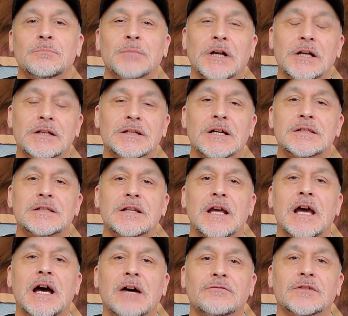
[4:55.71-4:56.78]
But it doesn't
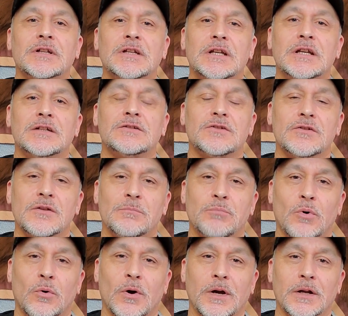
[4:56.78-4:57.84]
have to get to the
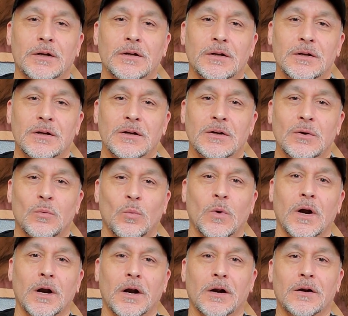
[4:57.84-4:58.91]
point
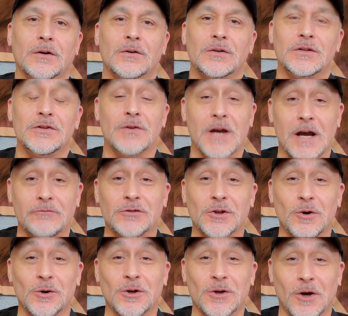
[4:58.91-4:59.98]
where you have to
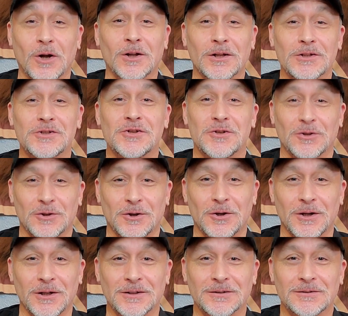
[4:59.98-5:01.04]
go to college to
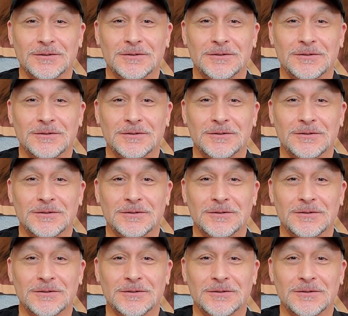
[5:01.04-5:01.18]
learn it.